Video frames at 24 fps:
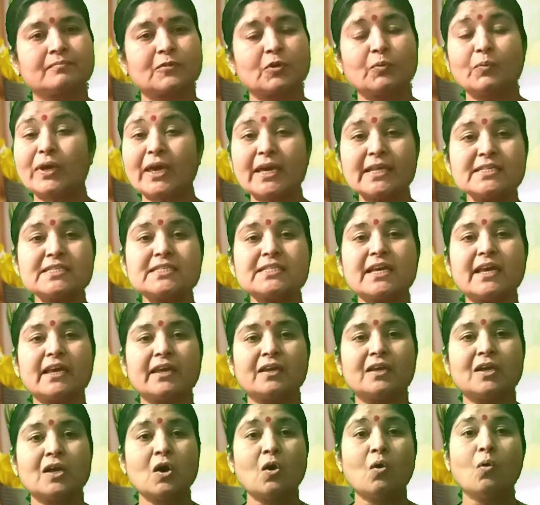We can
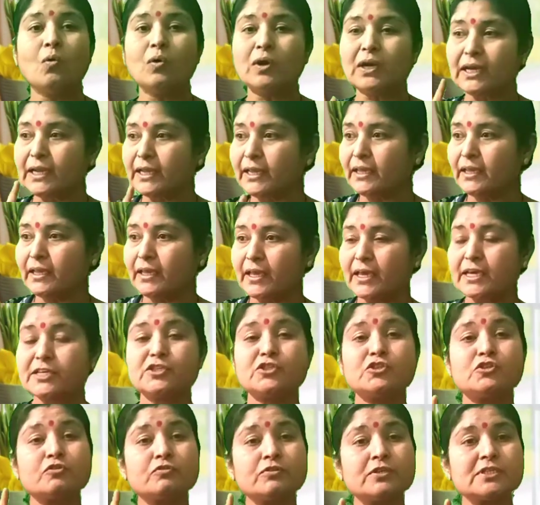say only
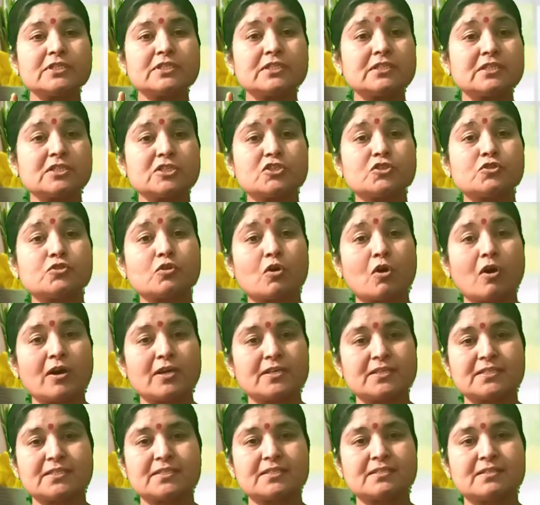a judicious
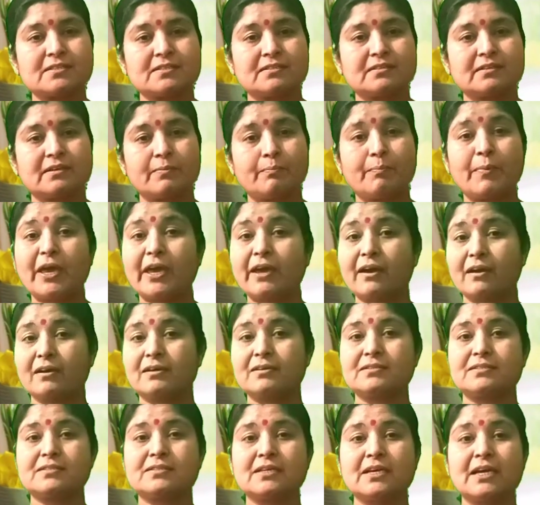choice makes
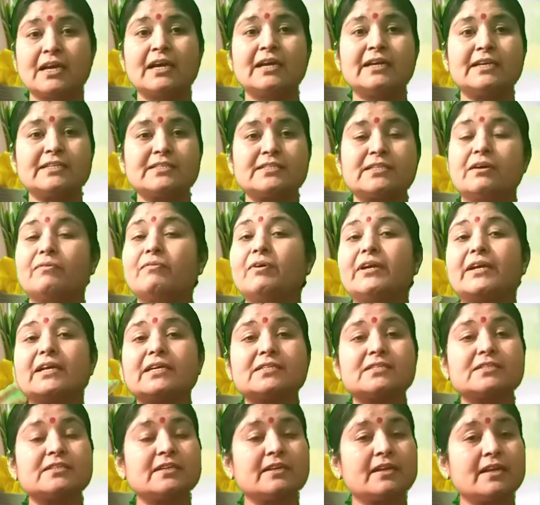us reach our
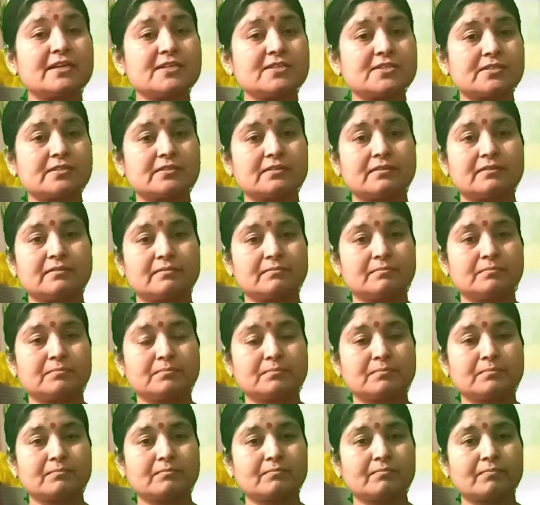destination.
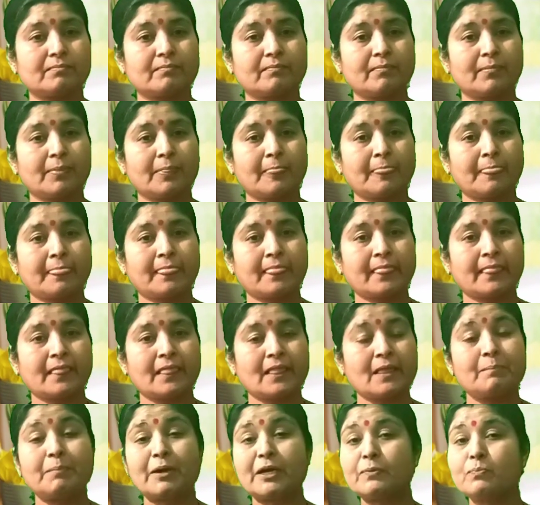
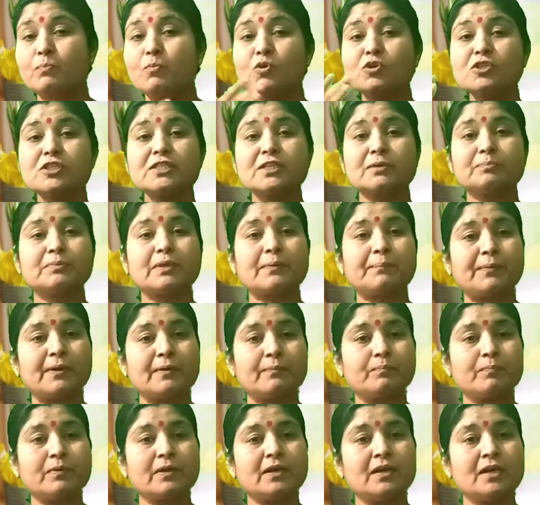But most of the
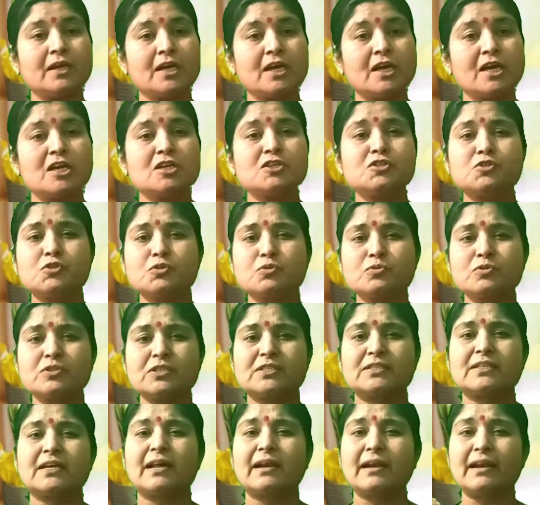people
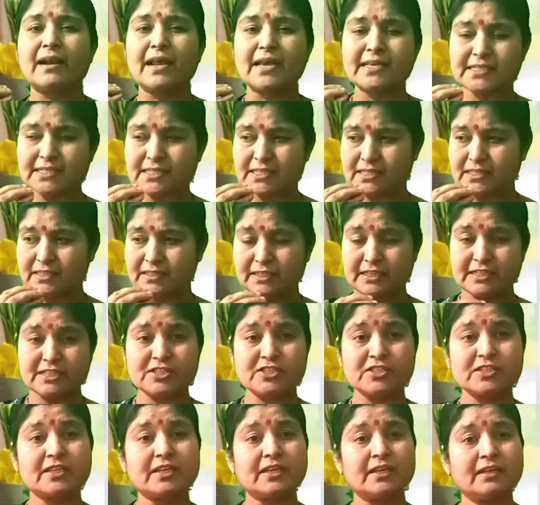choose the less
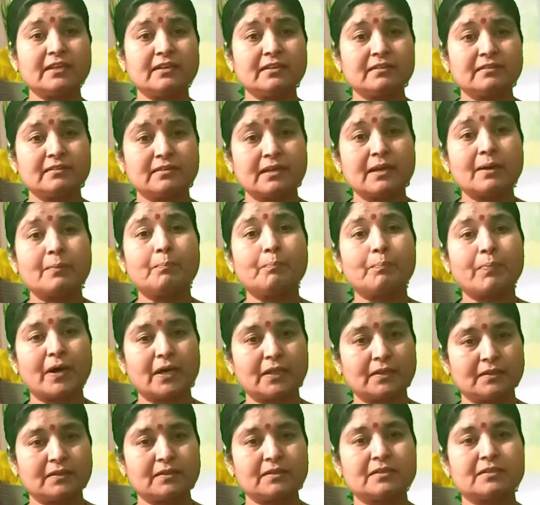risky
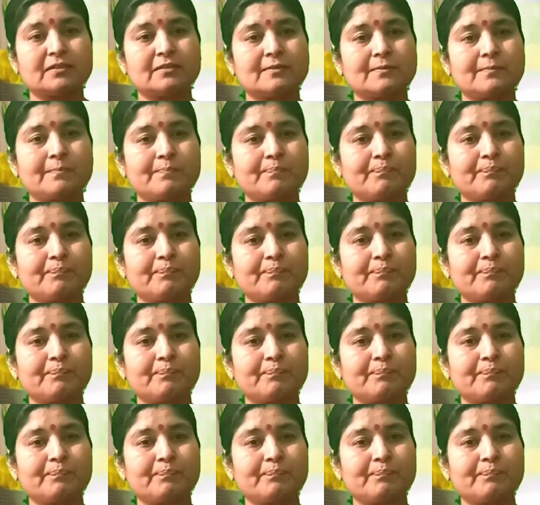path